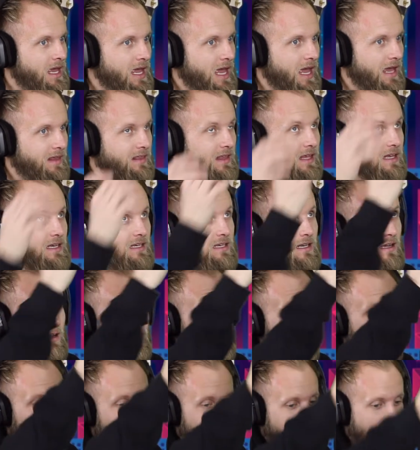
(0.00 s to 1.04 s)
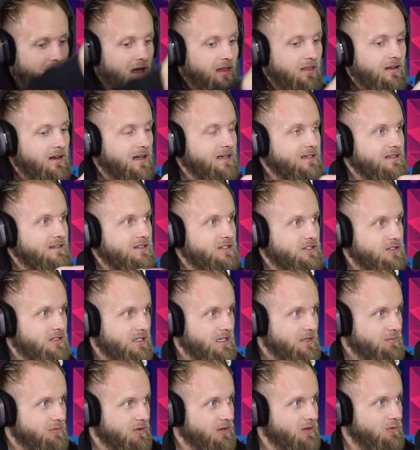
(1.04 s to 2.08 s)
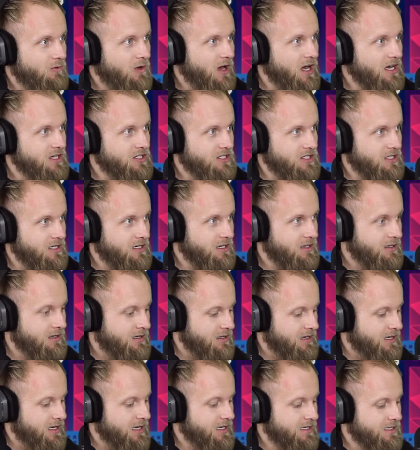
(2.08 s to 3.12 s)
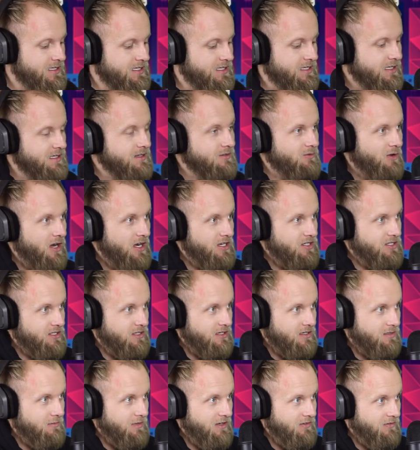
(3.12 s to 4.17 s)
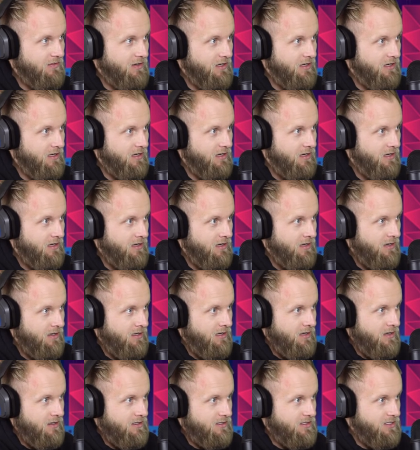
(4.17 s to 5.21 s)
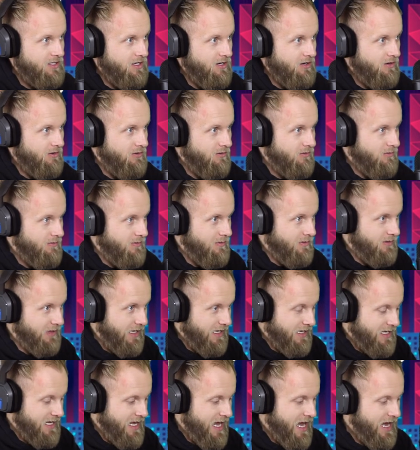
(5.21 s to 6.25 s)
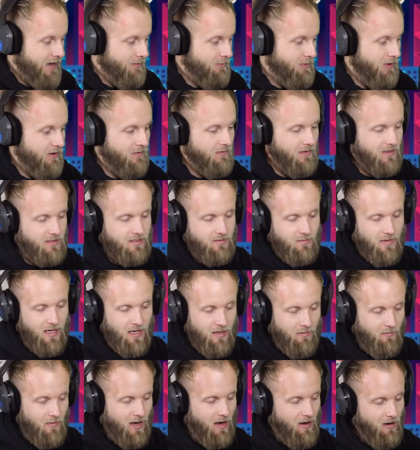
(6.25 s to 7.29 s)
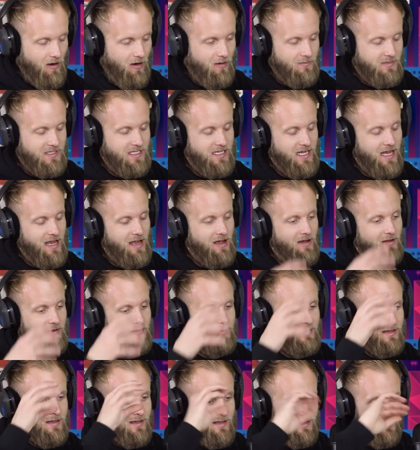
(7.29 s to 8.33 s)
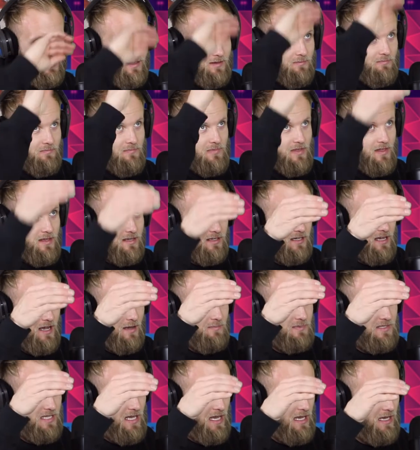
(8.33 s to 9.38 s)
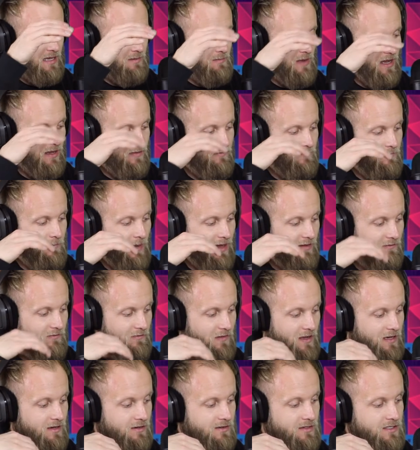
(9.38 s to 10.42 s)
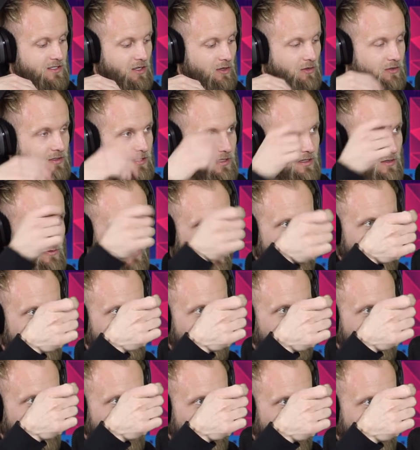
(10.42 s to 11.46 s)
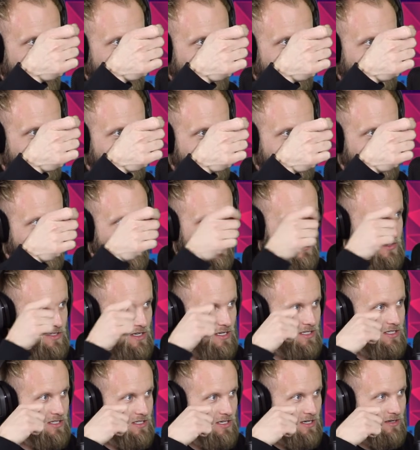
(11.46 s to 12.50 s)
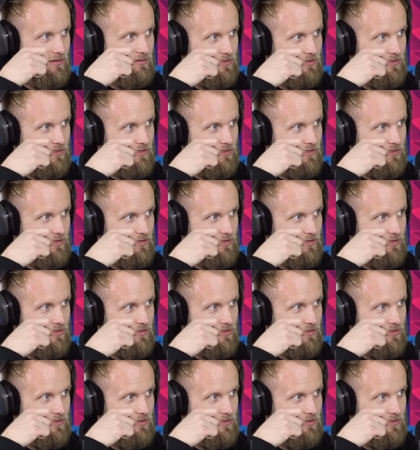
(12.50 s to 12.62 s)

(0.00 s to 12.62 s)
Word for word: and then on the other end of the string he put a washer. And he slid the washer onto my finger. So, like, he had it perfect. So my arm's down, the cup's hanging, my finger is holding the weight of the cup just